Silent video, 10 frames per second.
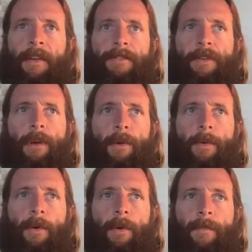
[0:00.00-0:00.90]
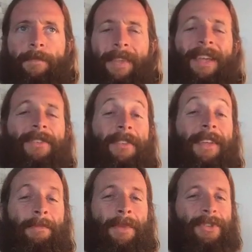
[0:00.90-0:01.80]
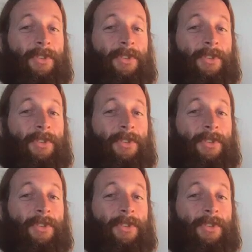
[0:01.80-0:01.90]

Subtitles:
So here's the thing, there's a